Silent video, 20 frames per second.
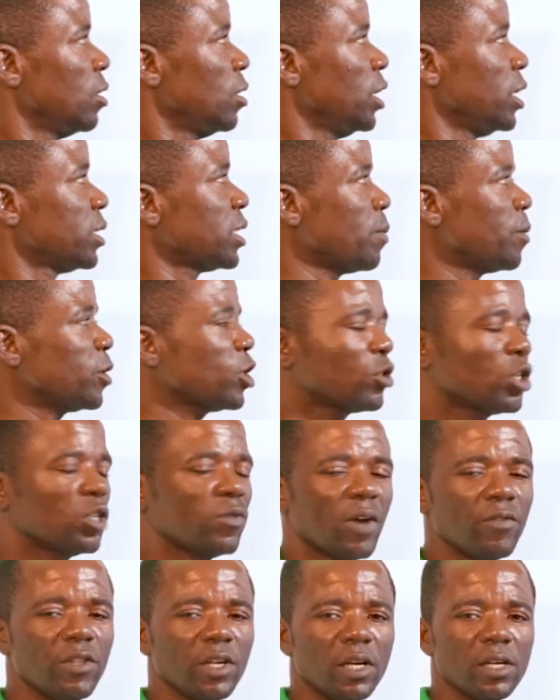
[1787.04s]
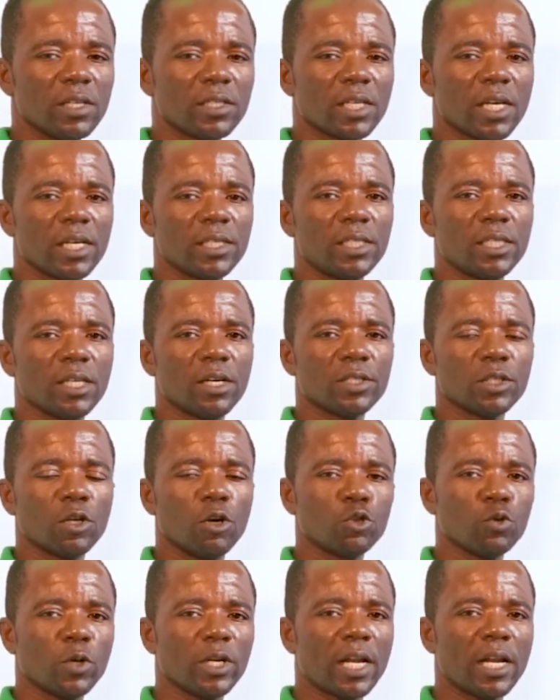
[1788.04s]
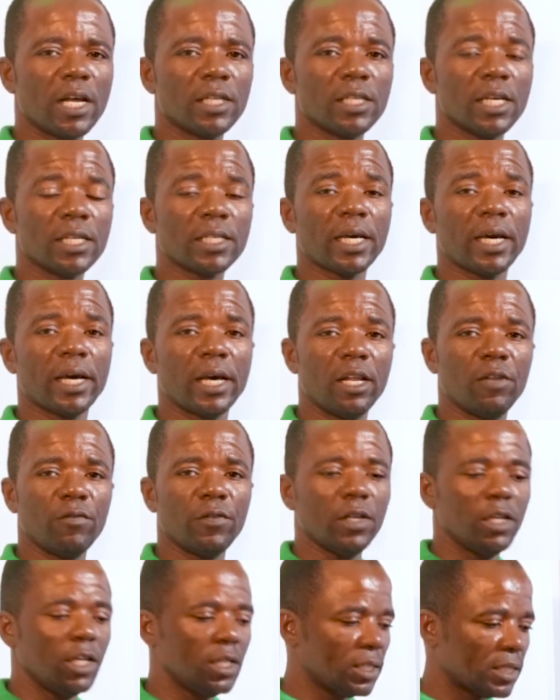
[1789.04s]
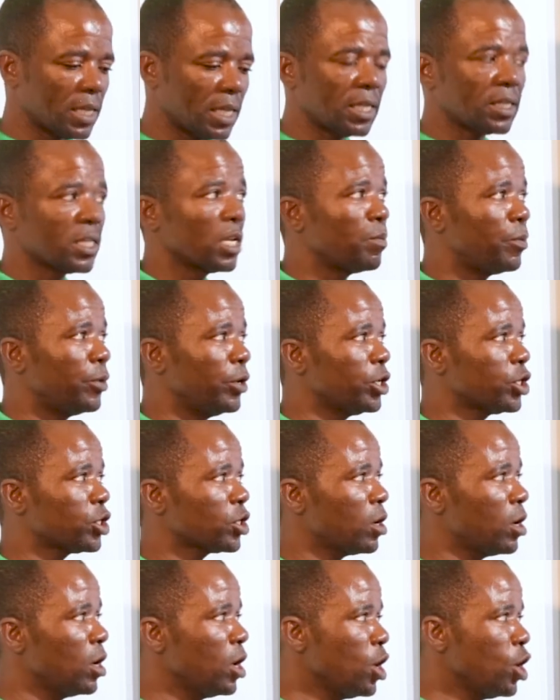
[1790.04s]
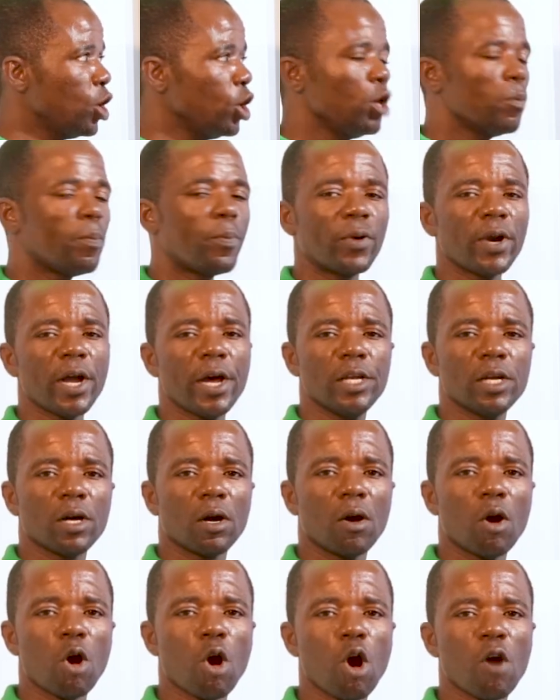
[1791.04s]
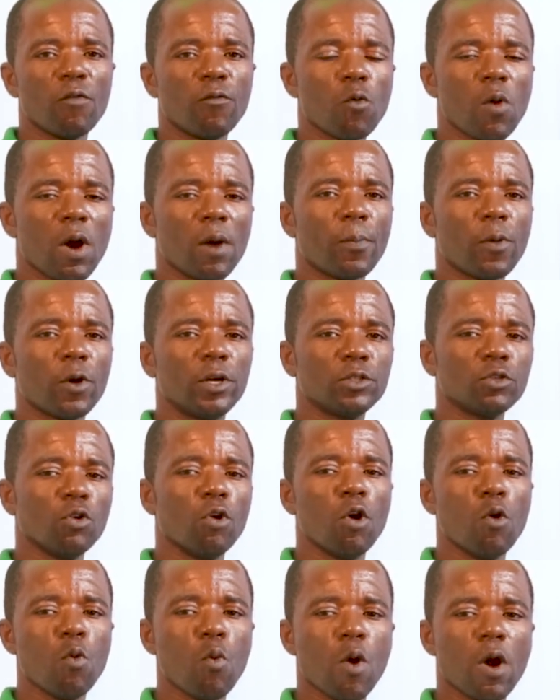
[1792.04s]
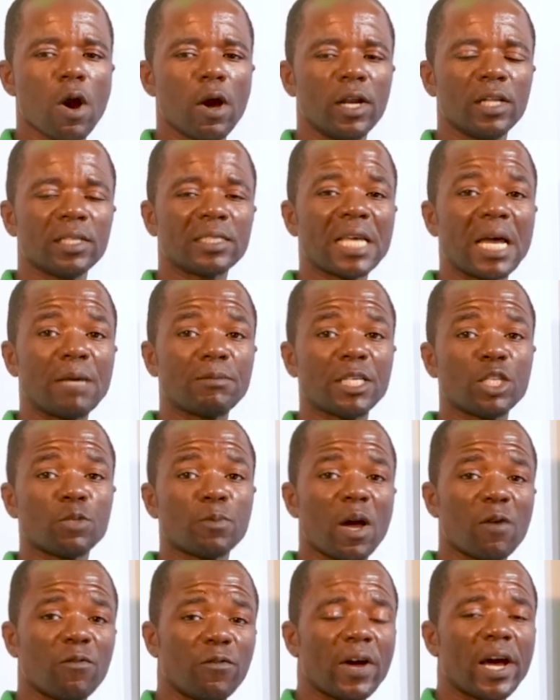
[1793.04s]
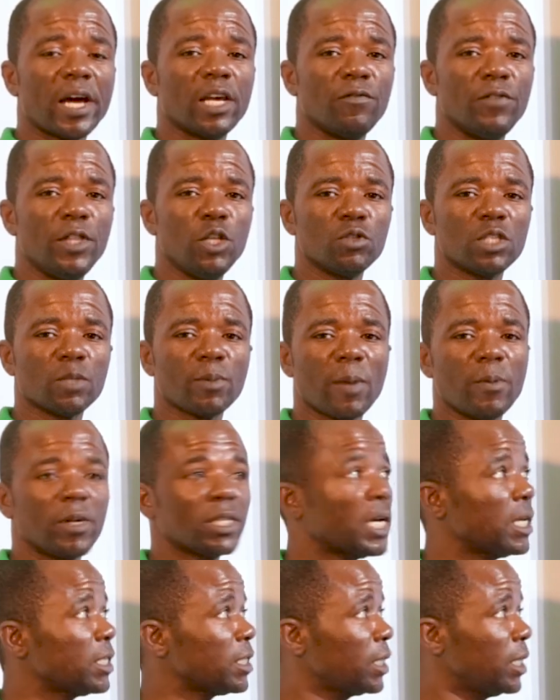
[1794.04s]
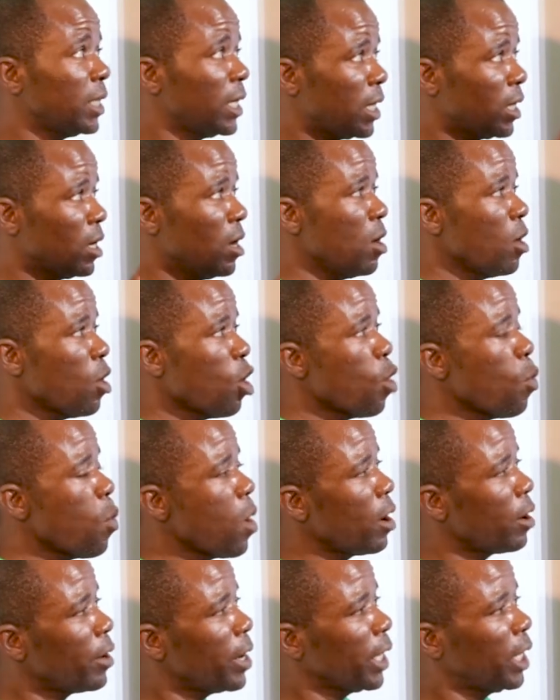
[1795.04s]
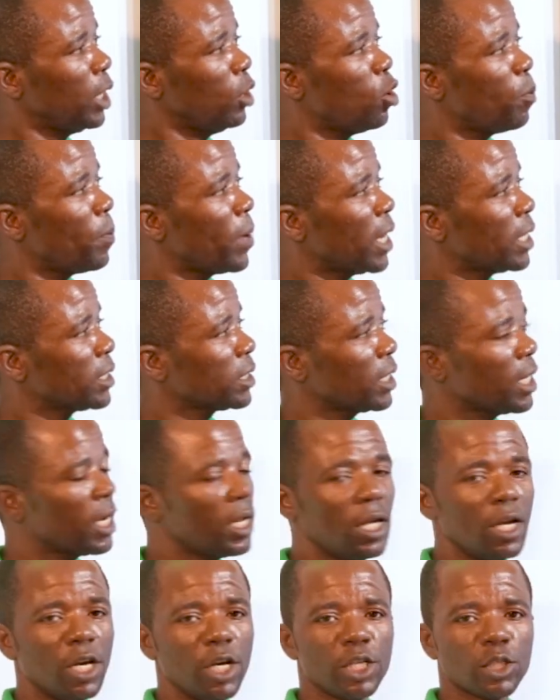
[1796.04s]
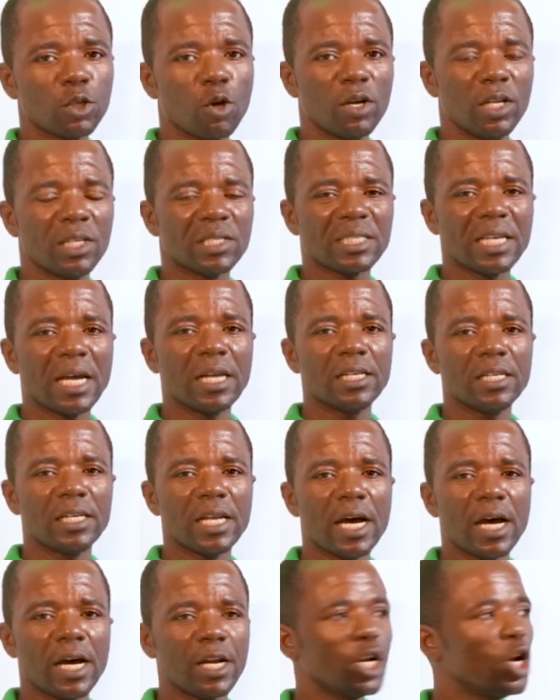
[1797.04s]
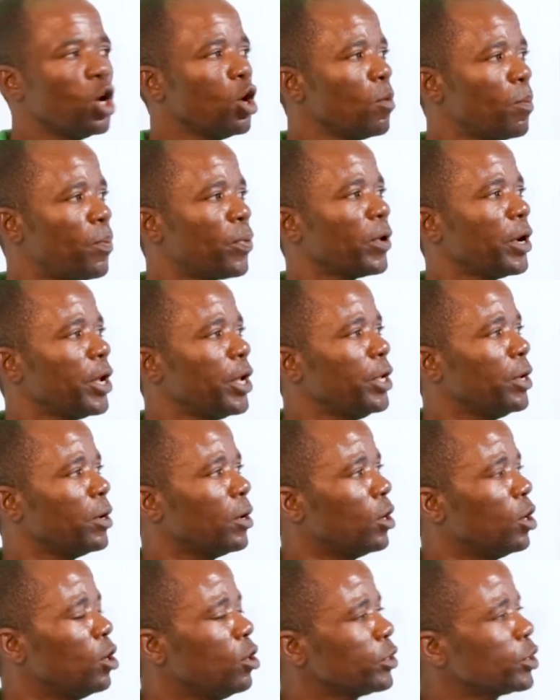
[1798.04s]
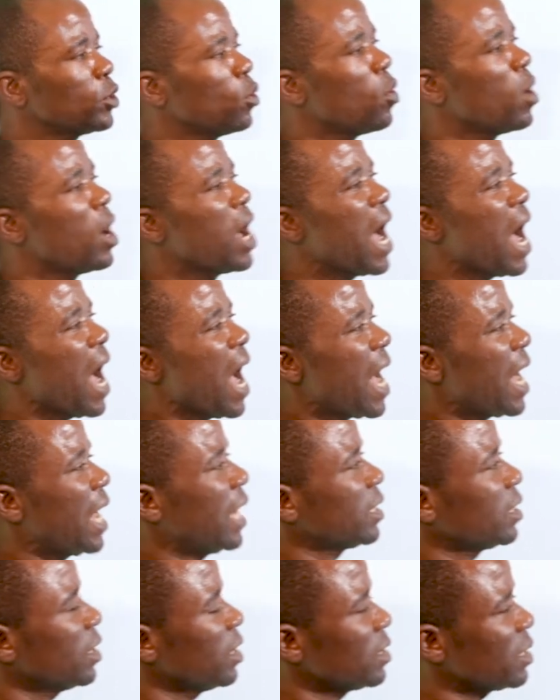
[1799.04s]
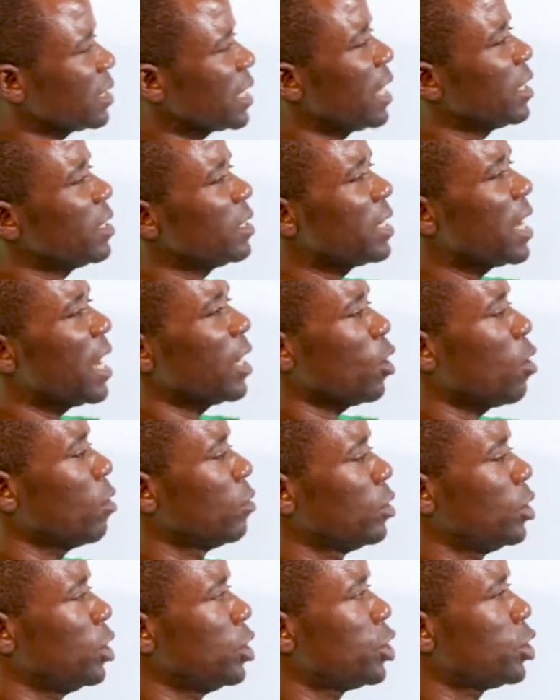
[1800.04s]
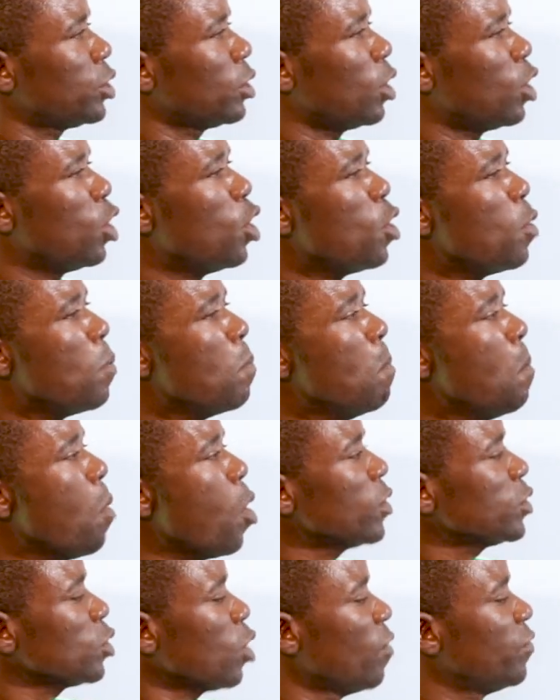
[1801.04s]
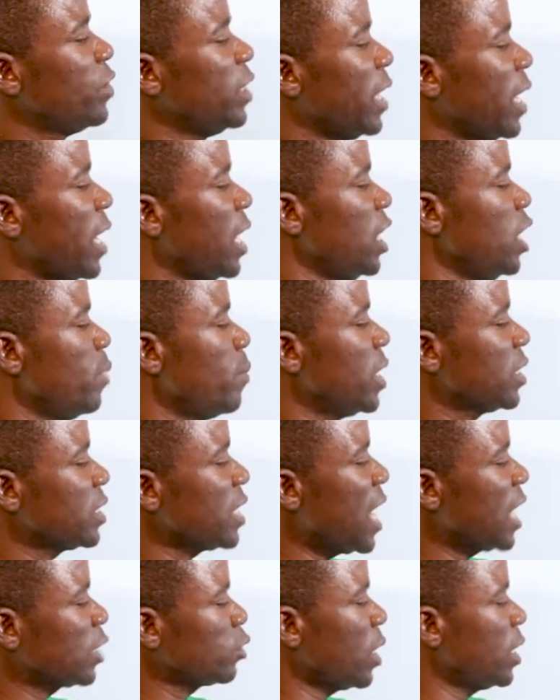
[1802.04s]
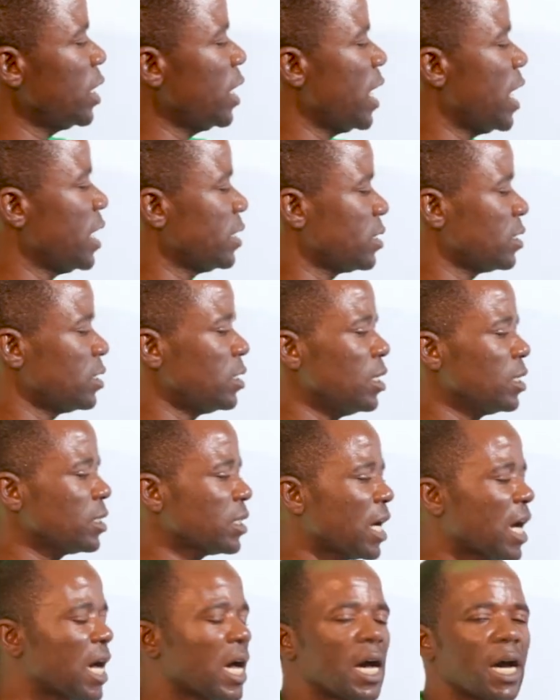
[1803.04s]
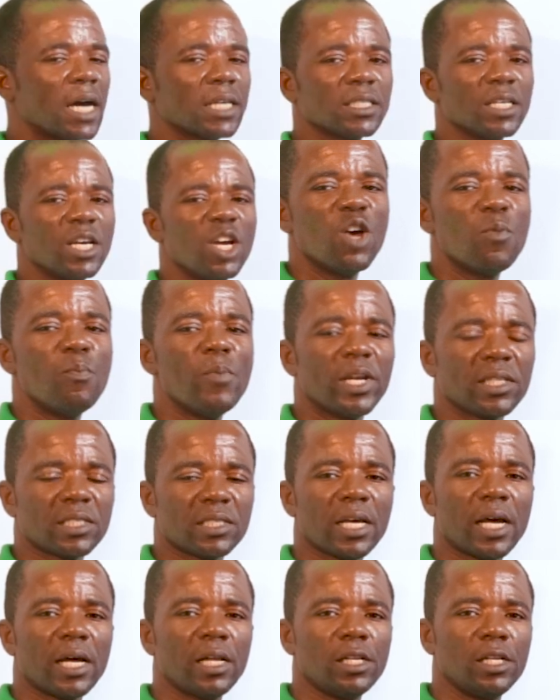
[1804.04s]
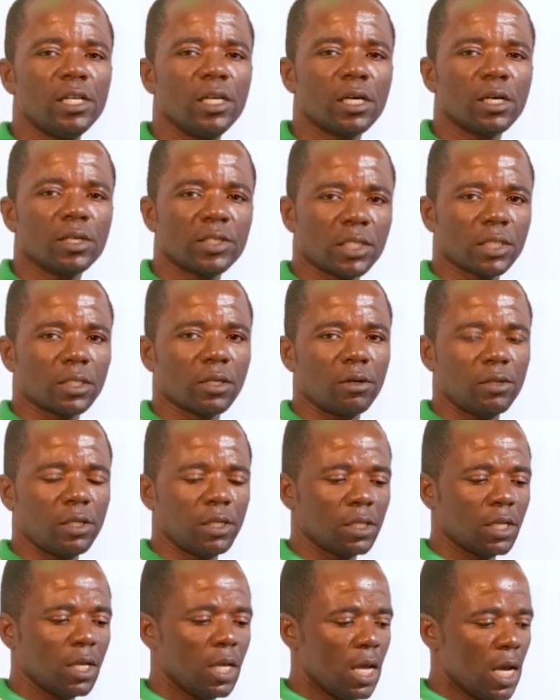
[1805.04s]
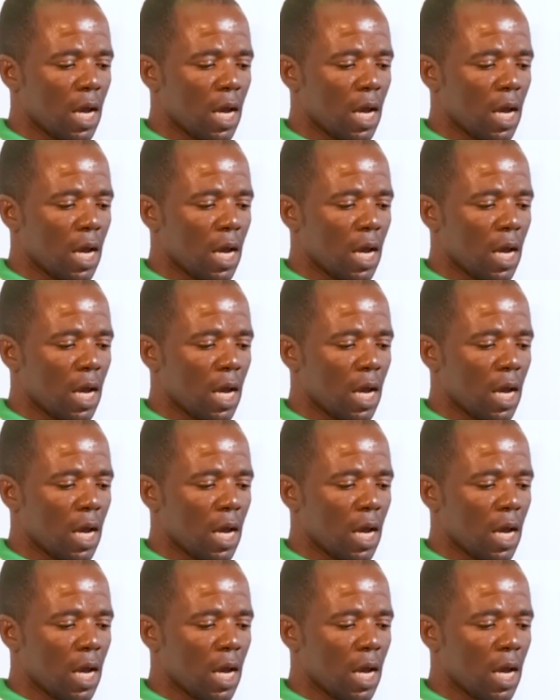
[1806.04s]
A temperature of 25 degrees Celsius or 298 Kelvin is the standard temperature. A pressure of 1.01 times 10 to the power 5 Newton per meter squared or 100 kilopascal is called a standard pressure. So, at standard condition, most of the elements actually exist as metallic solid.